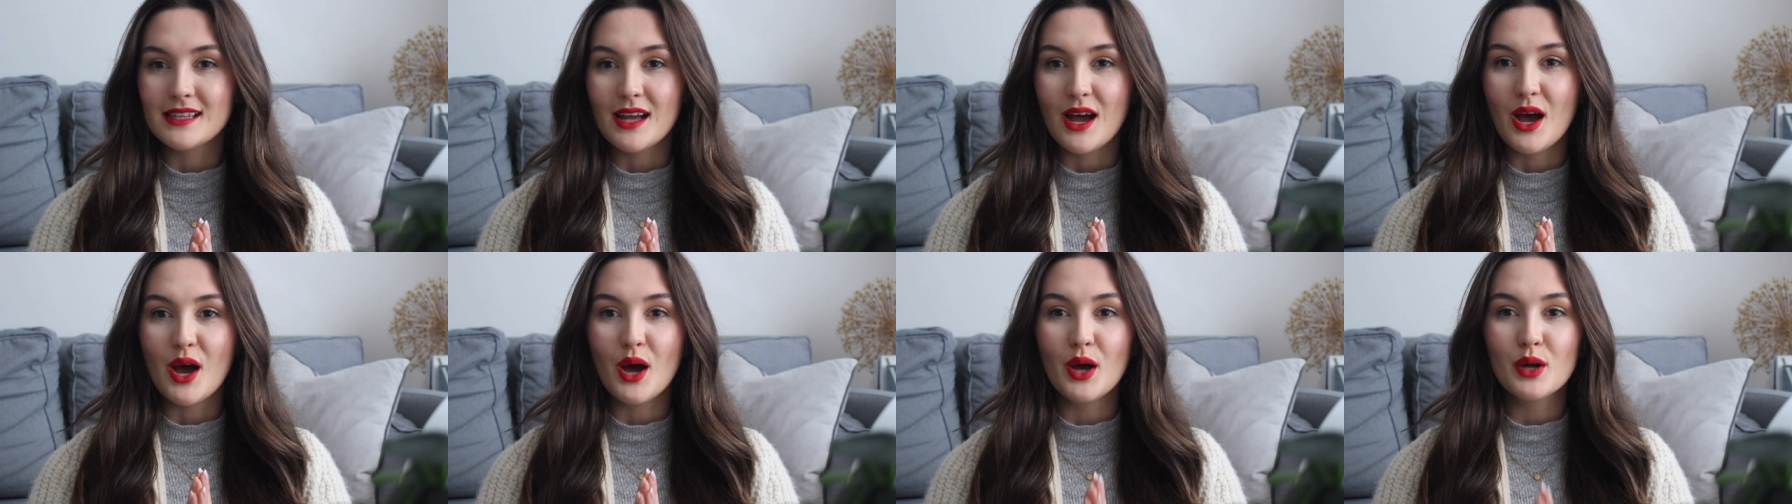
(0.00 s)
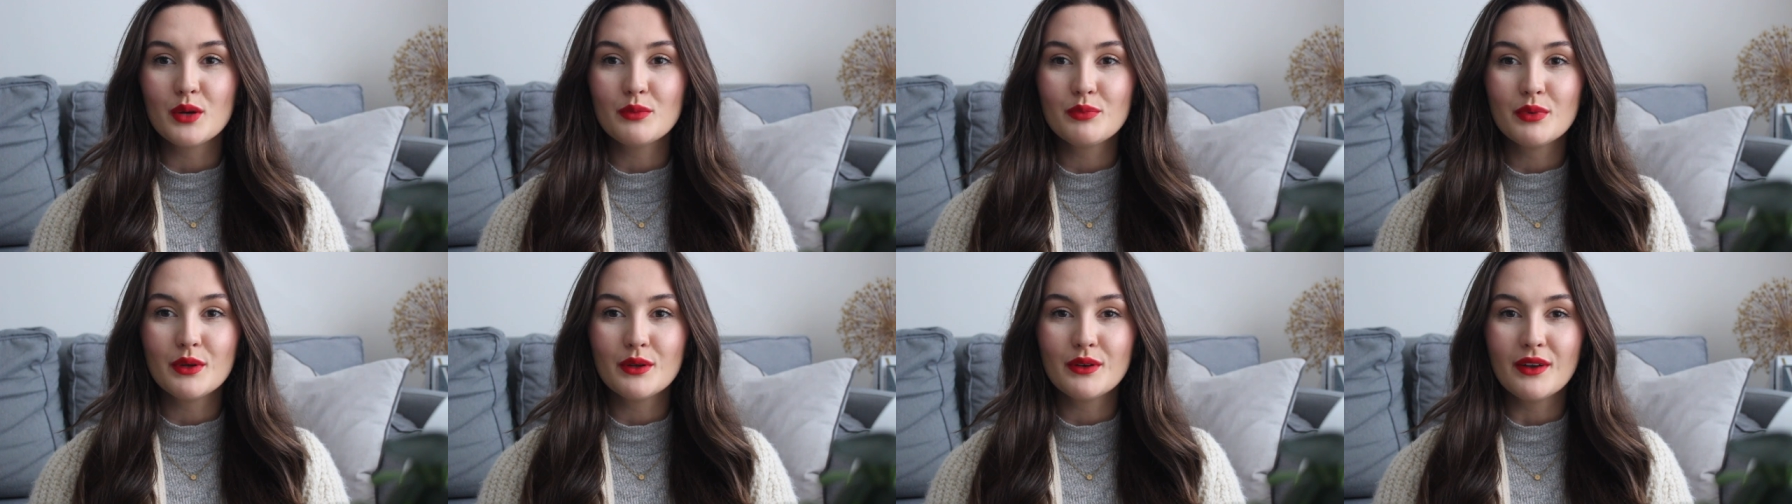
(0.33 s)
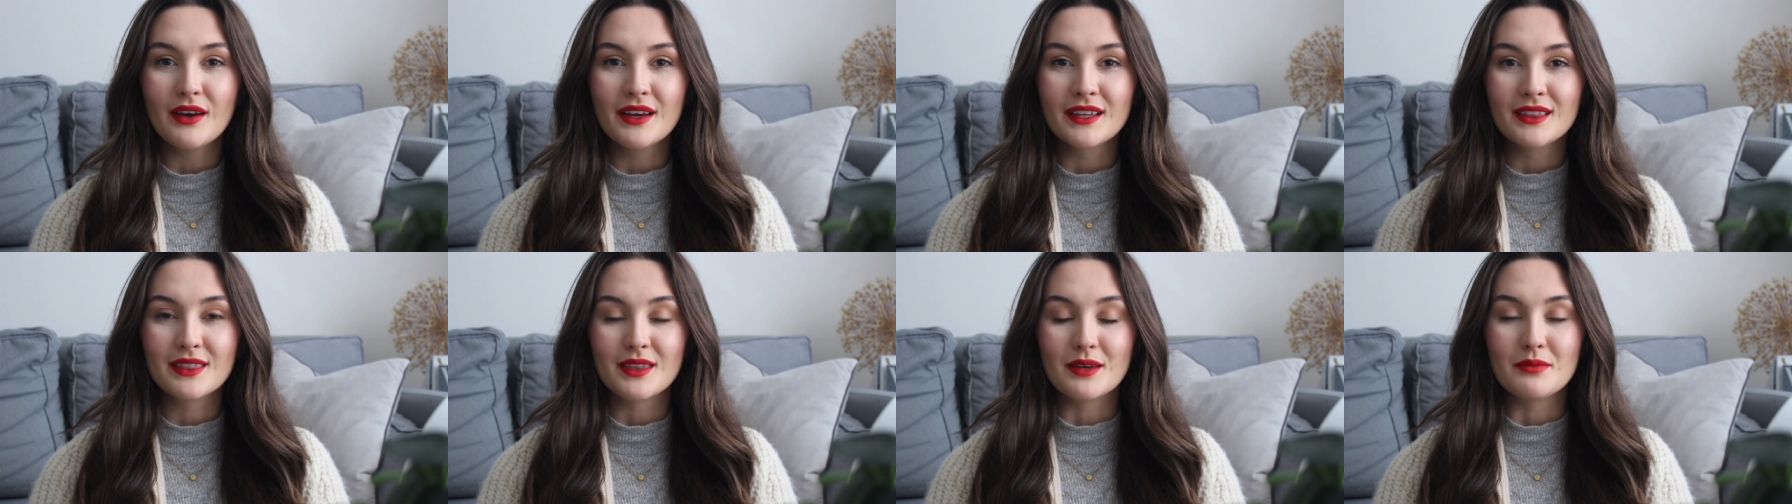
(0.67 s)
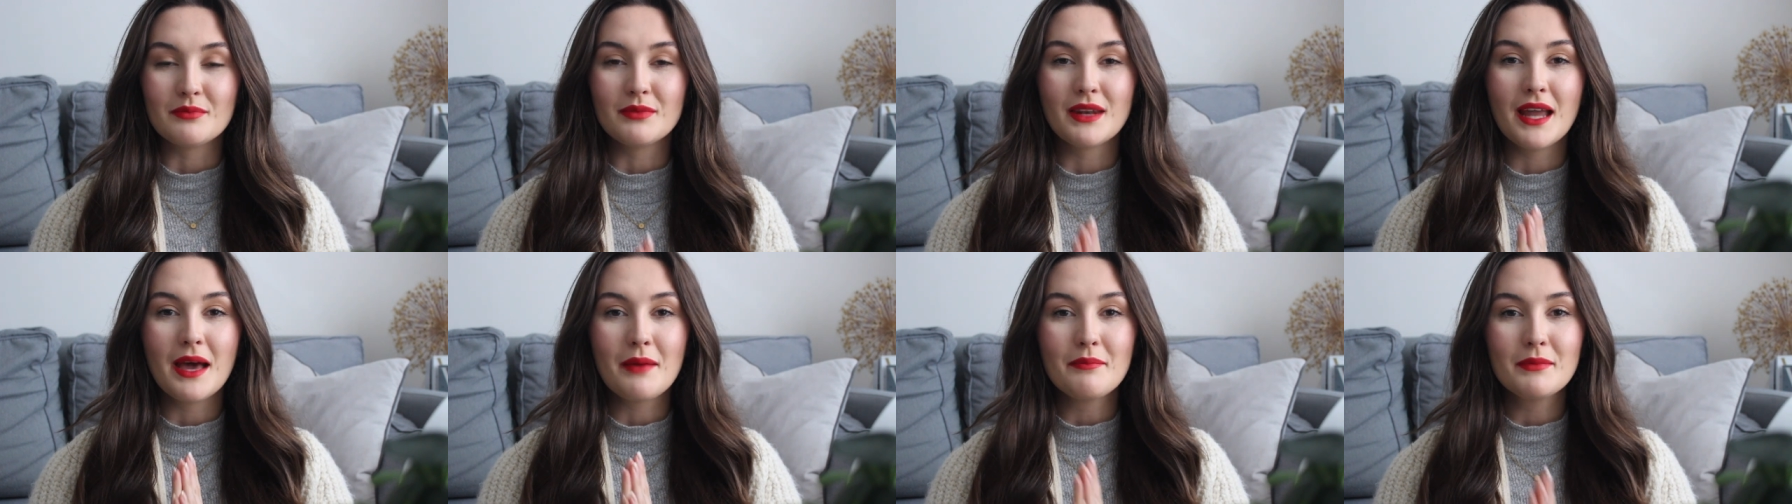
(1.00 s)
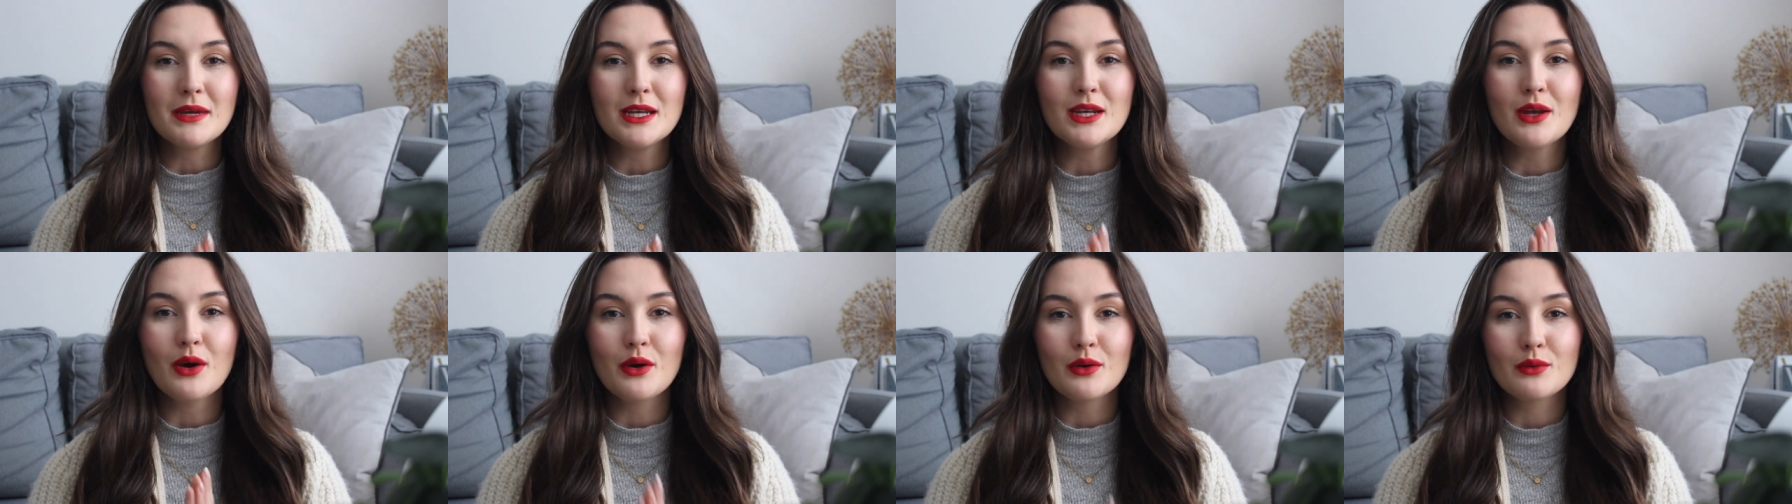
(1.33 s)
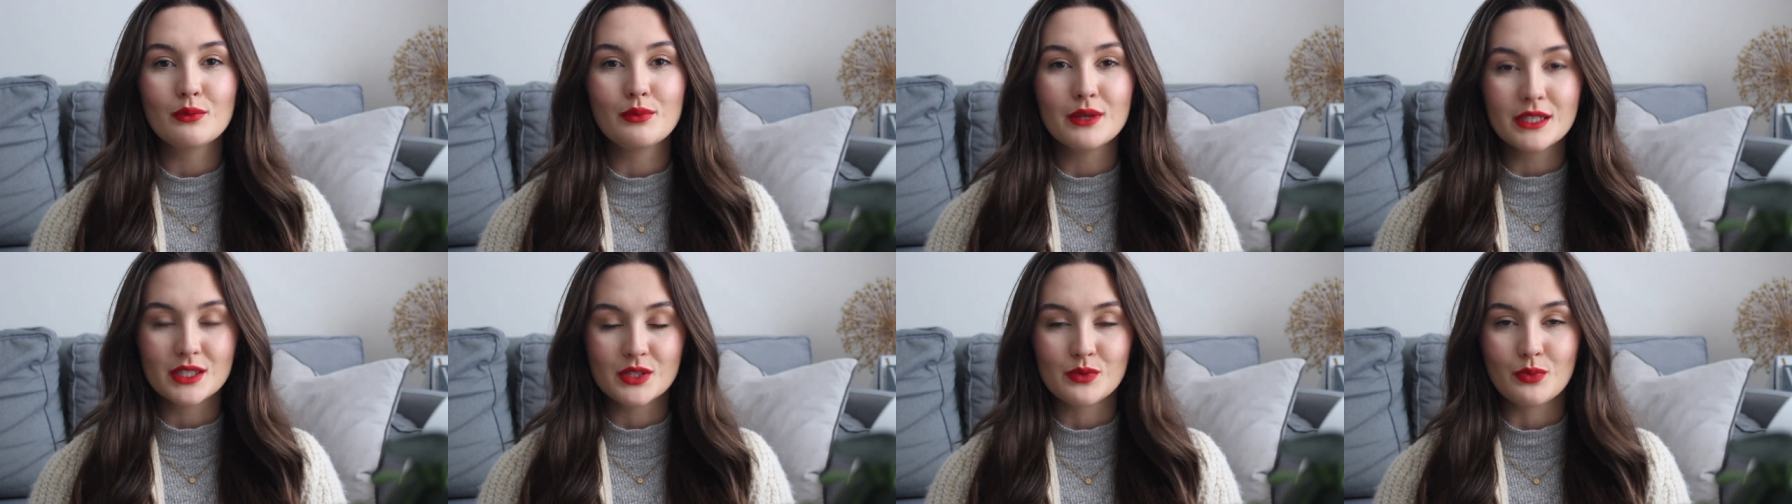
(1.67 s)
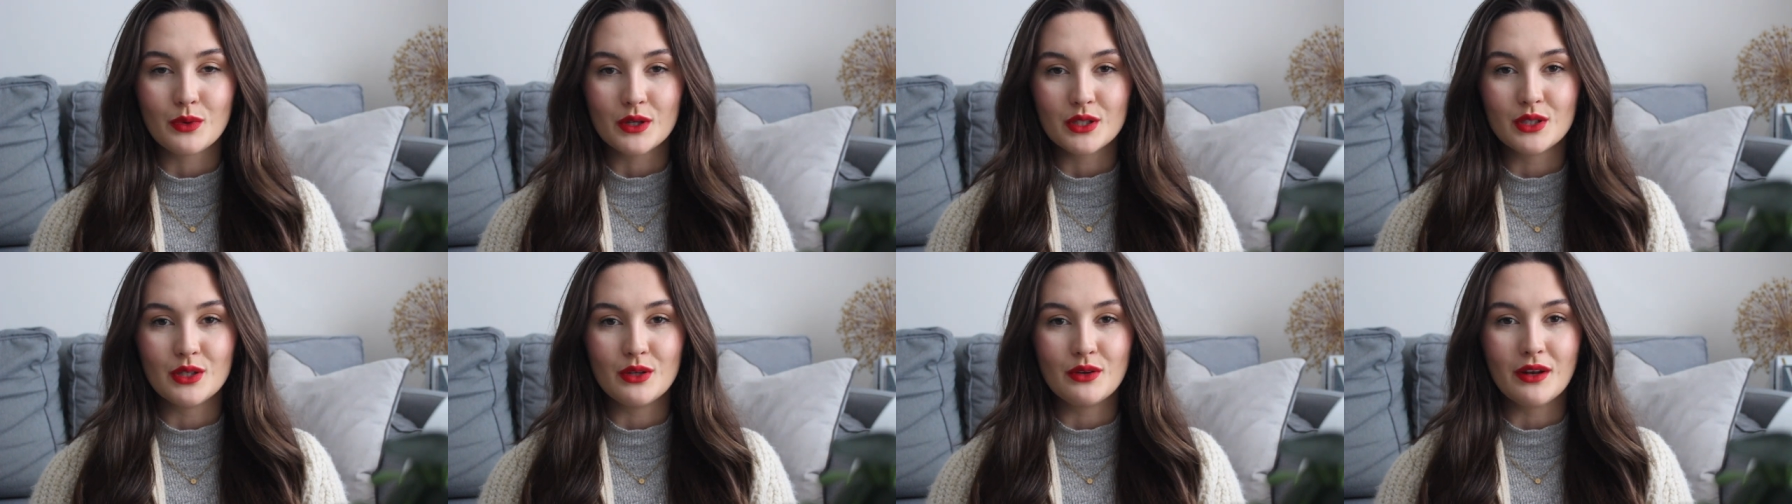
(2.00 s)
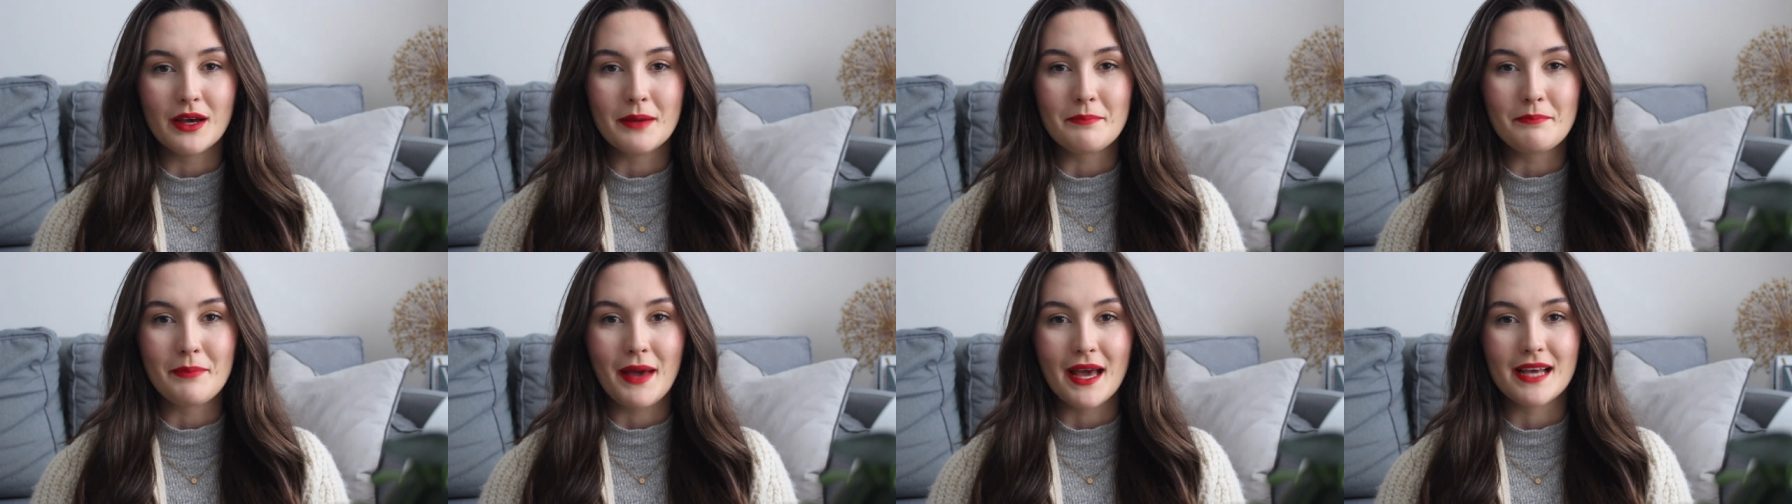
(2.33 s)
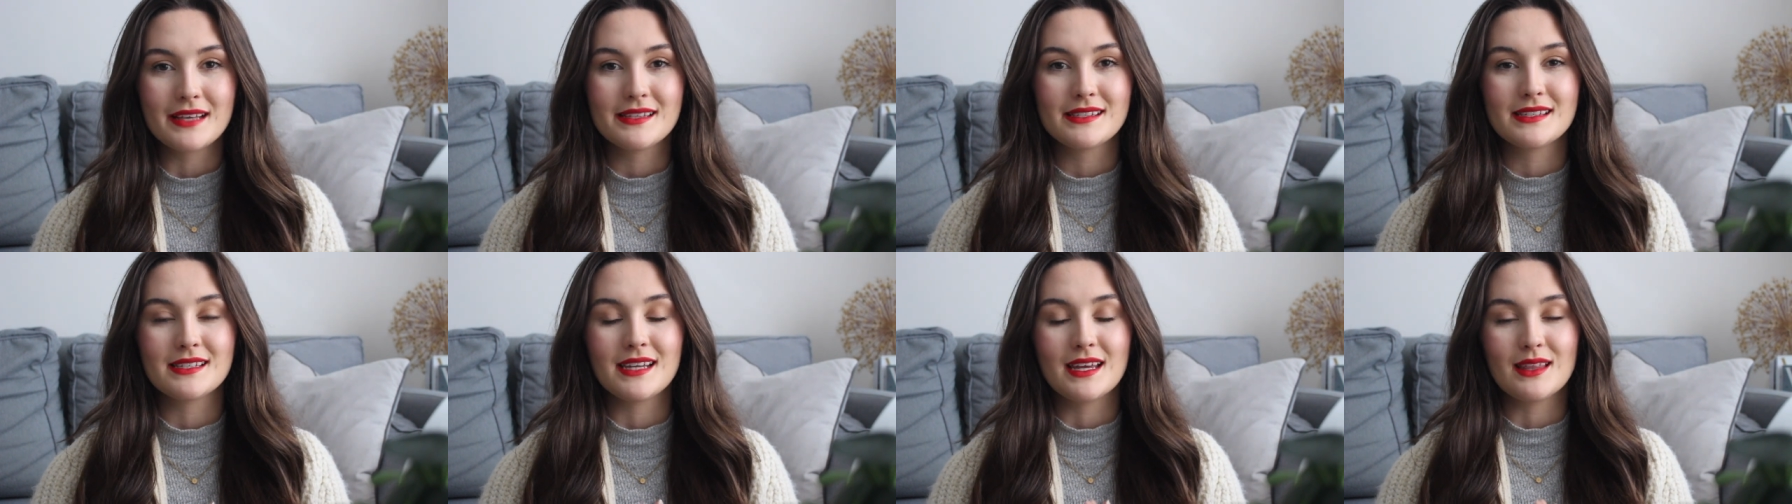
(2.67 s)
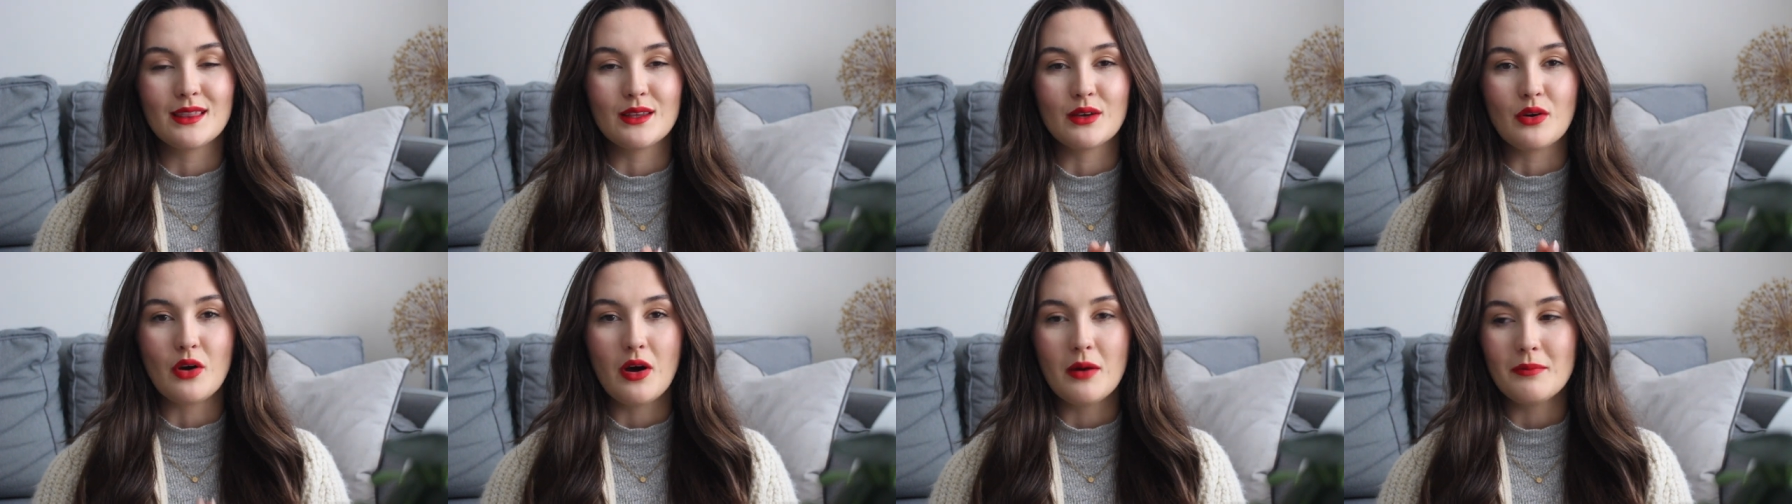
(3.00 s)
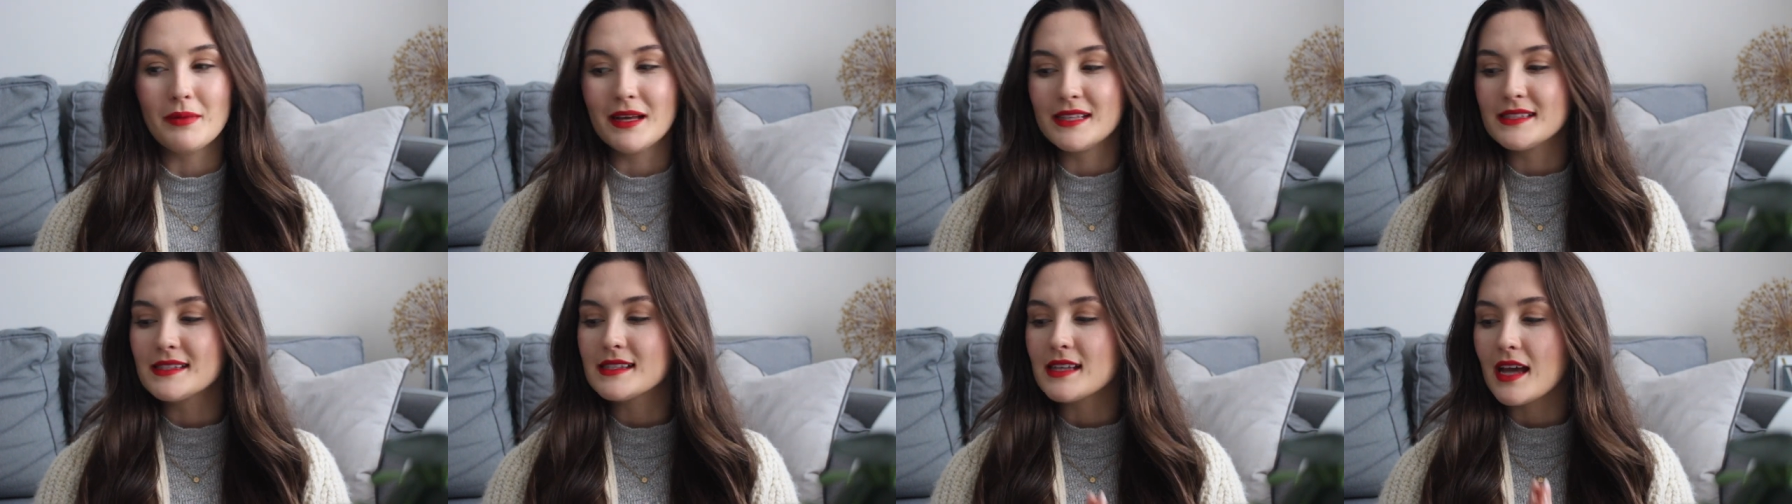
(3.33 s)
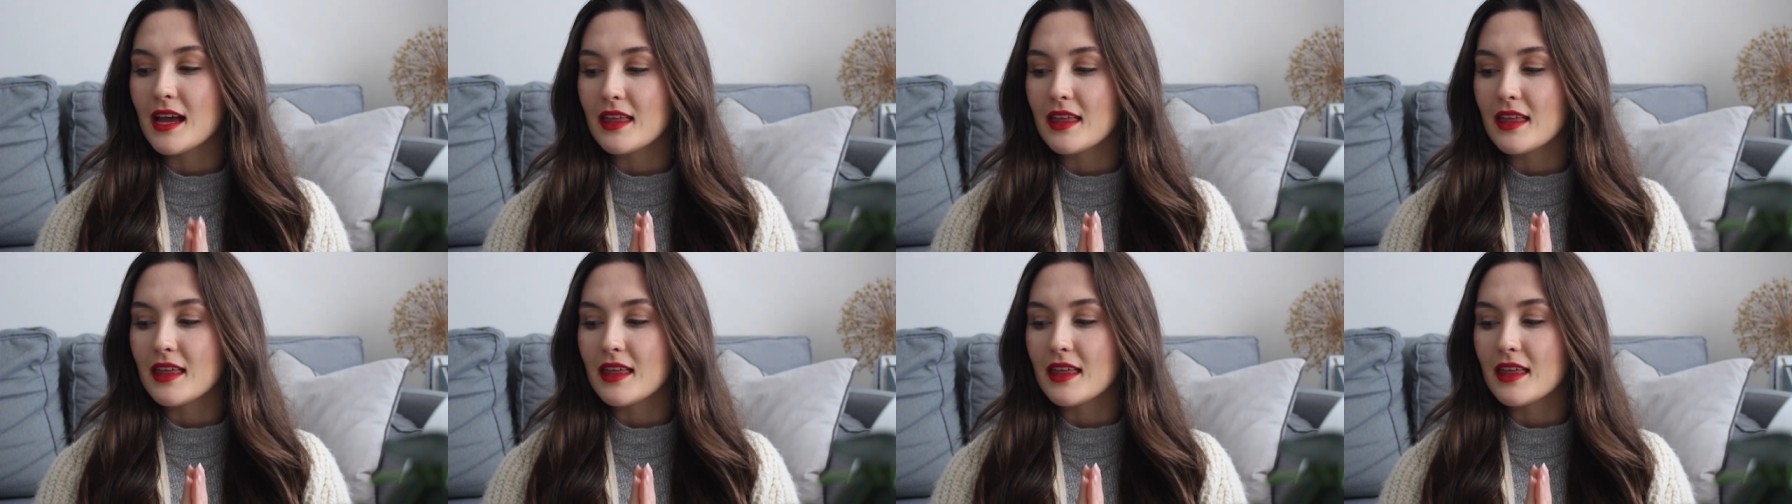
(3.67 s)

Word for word: I hope you like them. Let me know which one you like best in the comments.